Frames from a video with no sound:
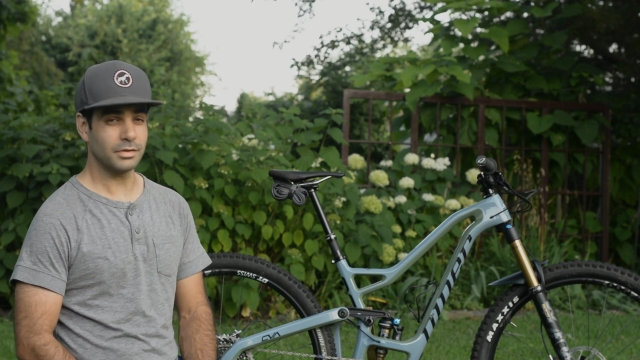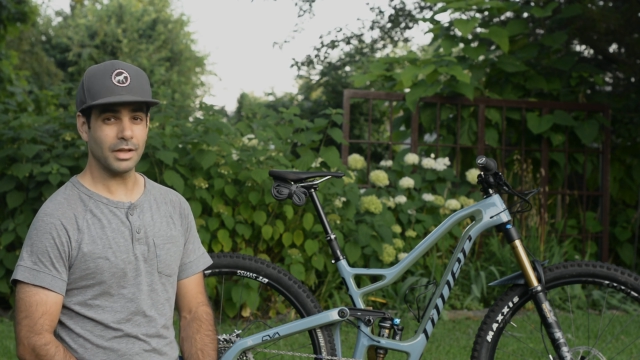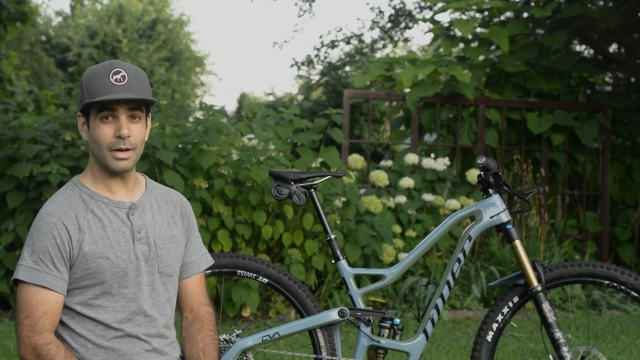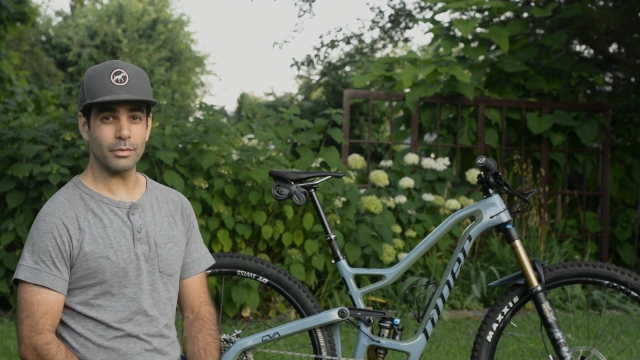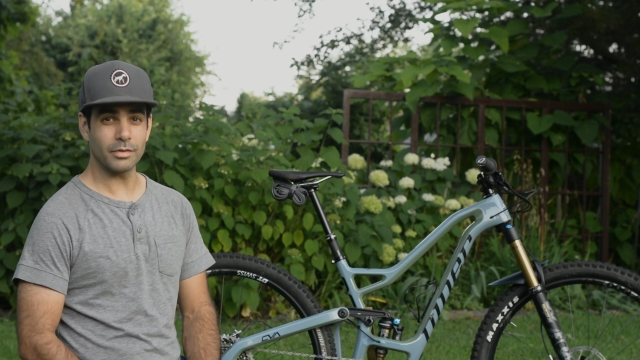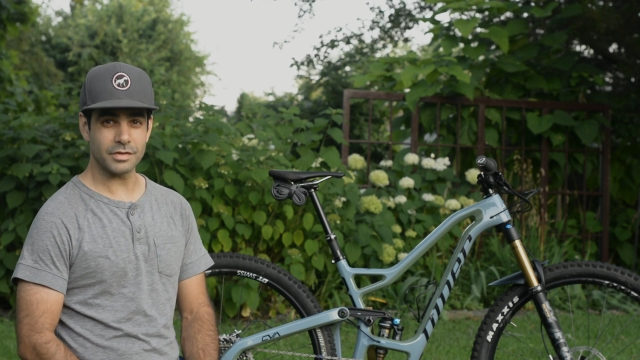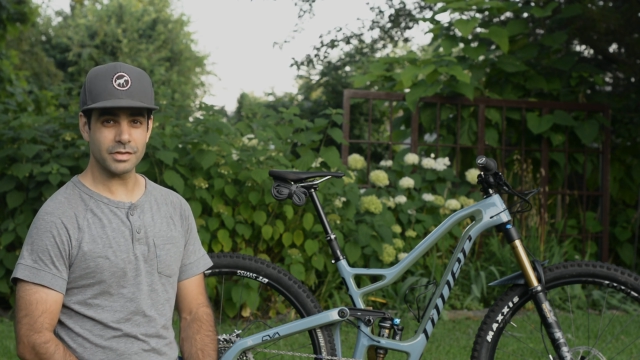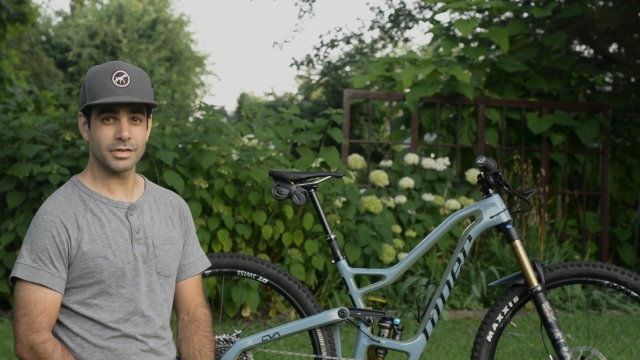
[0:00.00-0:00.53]

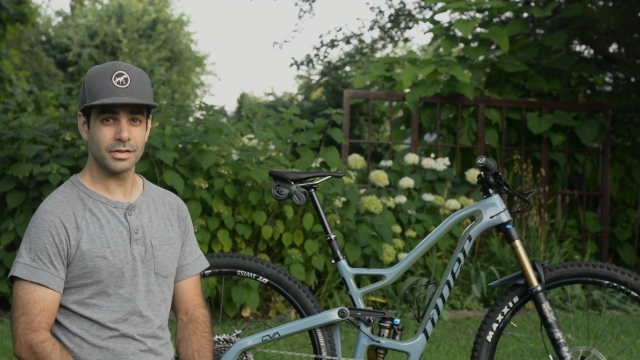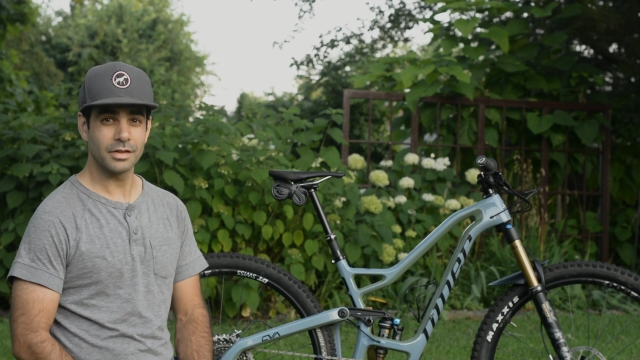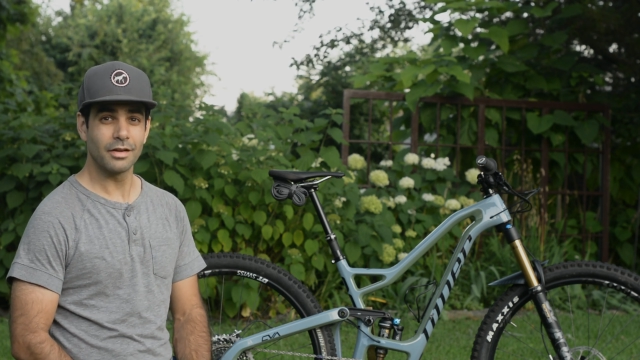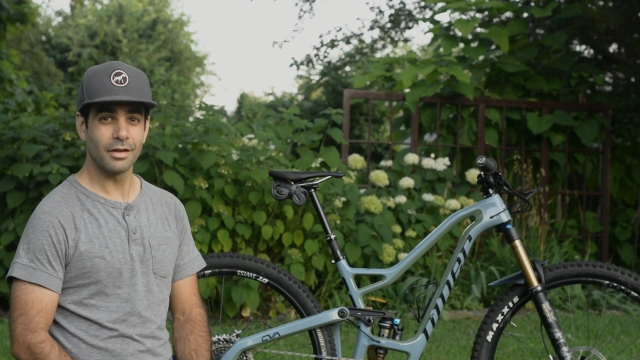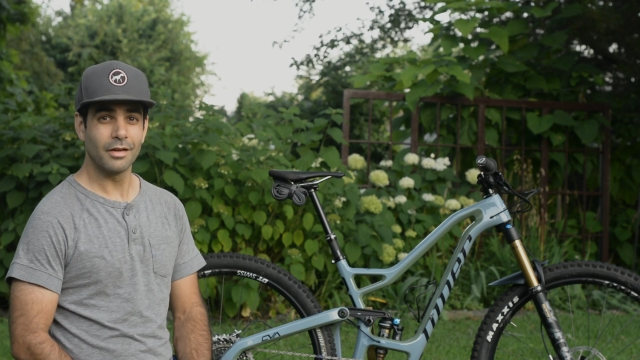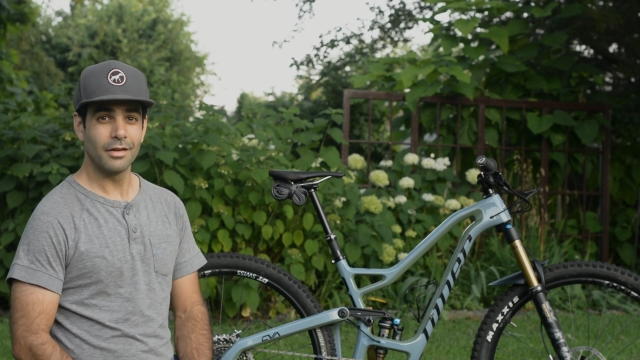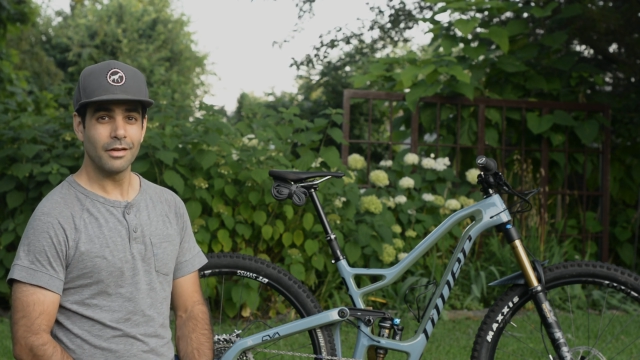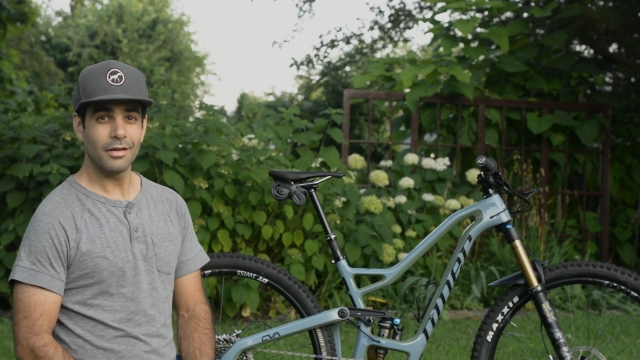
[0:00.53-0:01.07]
That was
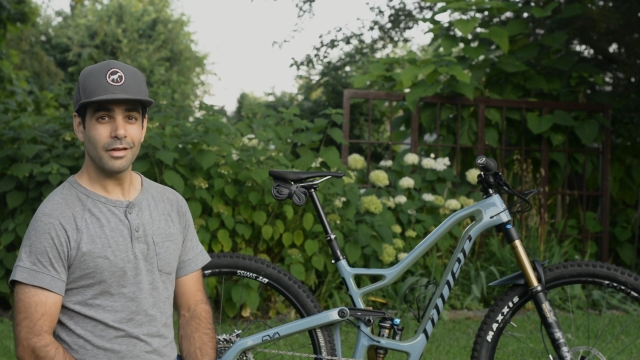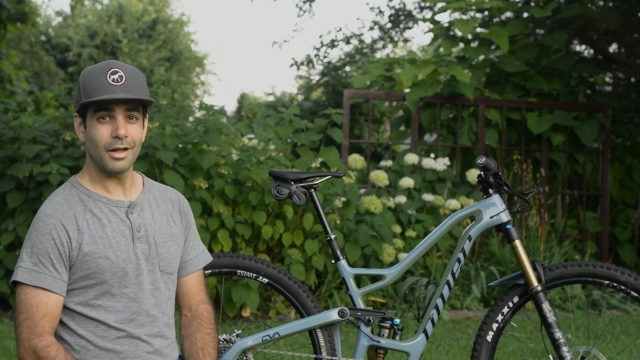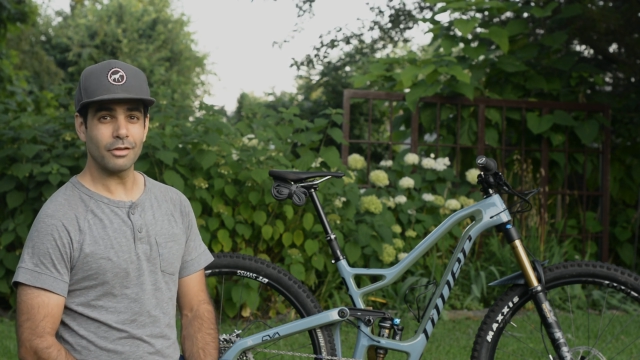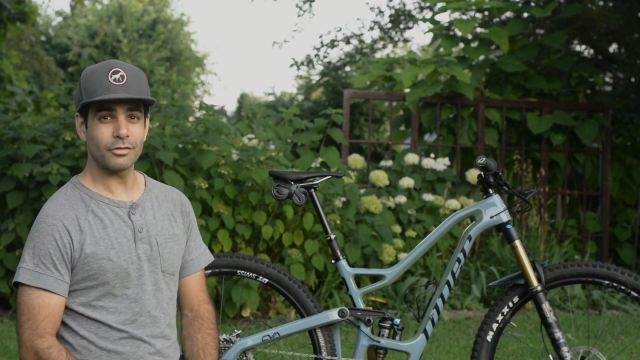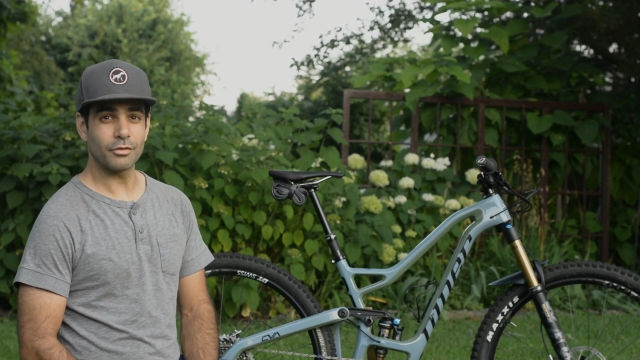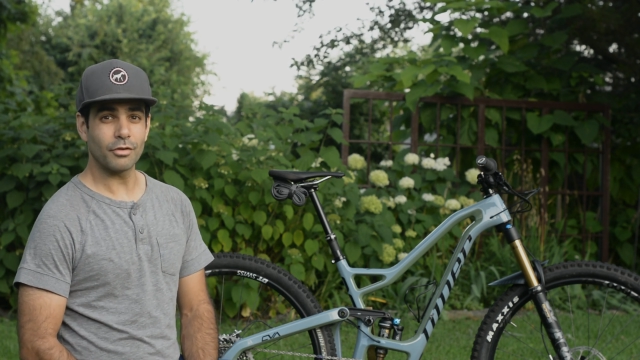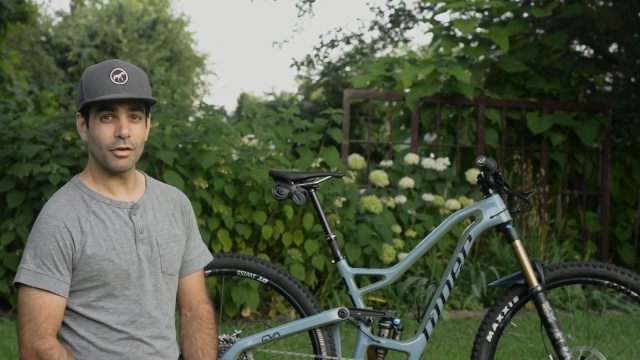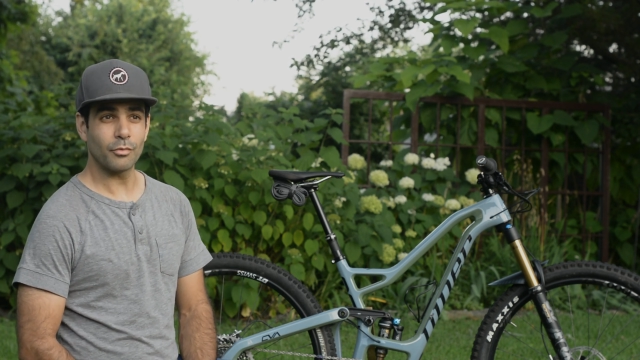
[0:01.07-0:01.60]
a
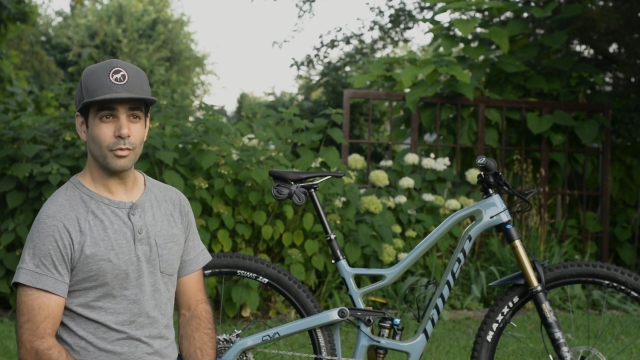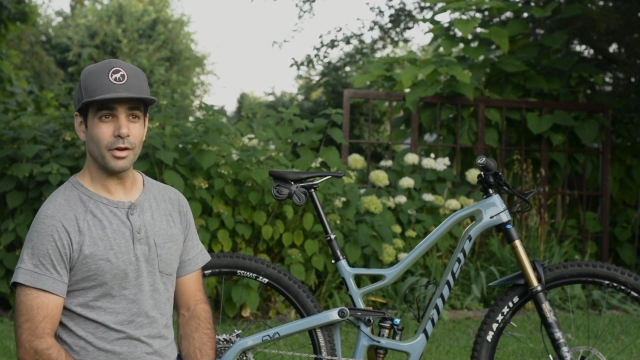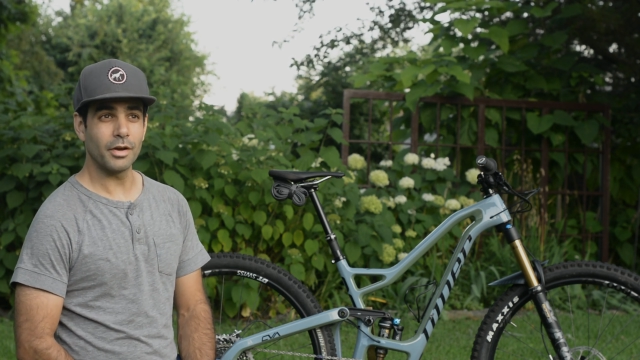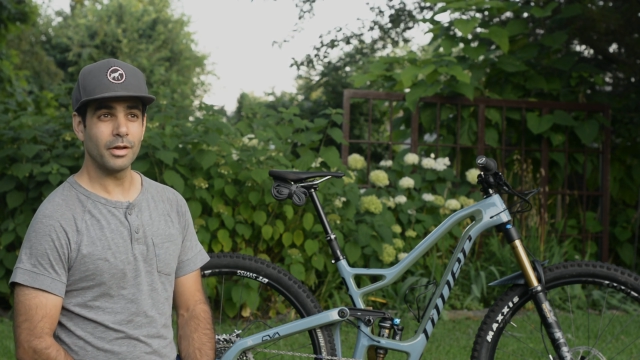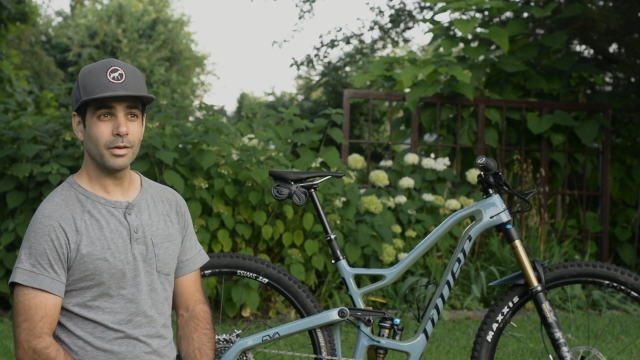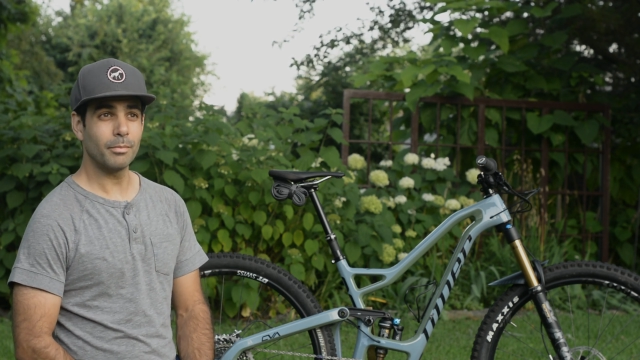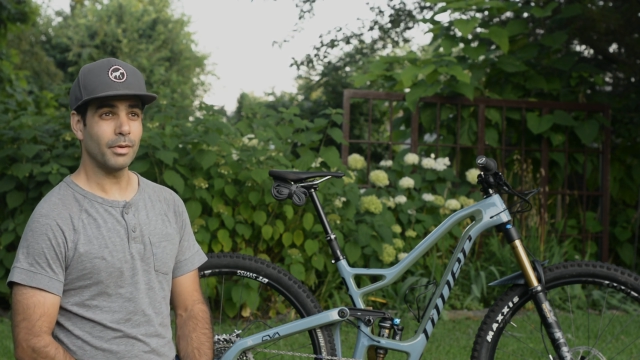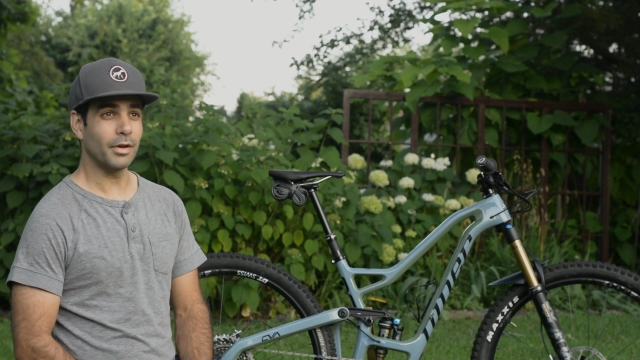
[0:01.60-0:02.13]
rough one,
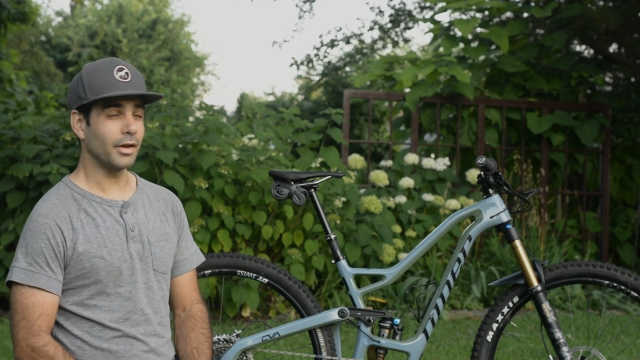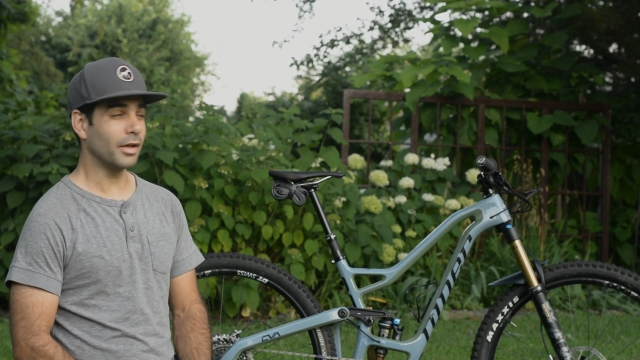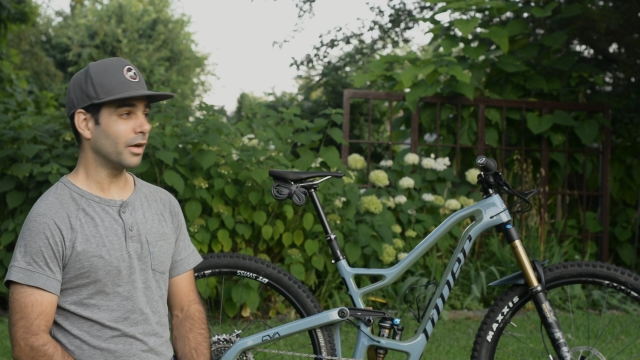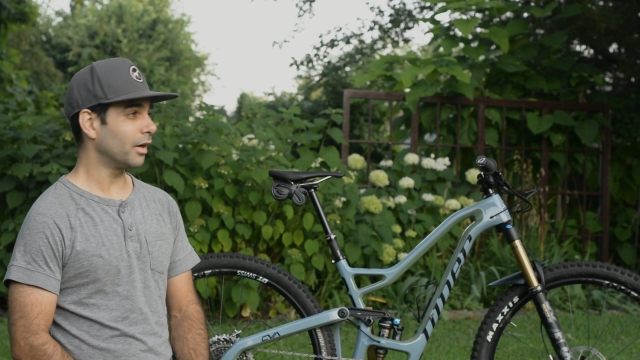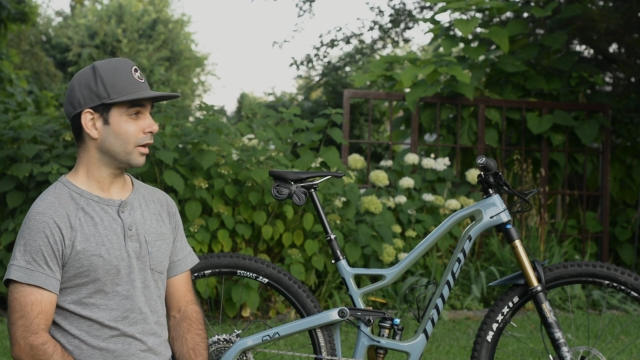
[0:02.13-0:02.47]
but